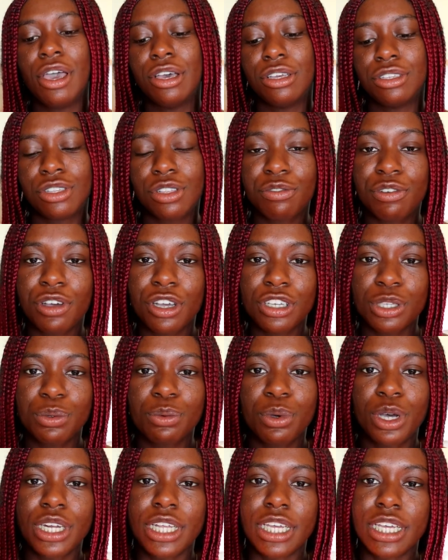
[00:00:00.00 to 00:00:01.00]
So the first
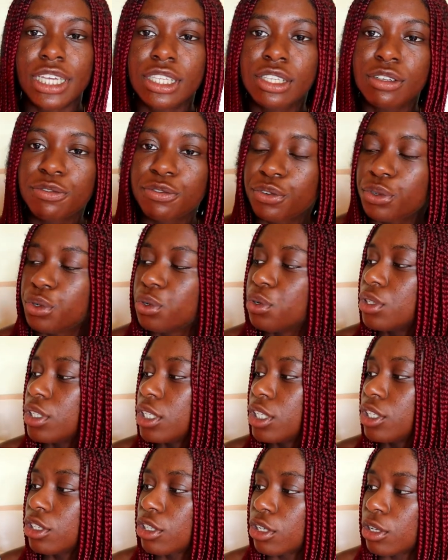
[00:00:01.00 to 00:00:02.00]
one is Full
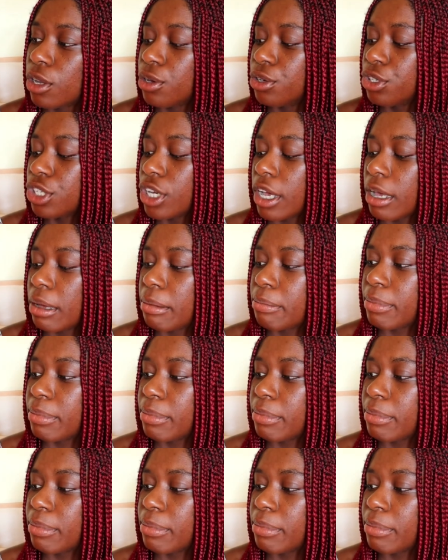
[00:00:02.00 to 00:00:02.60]
Disclosure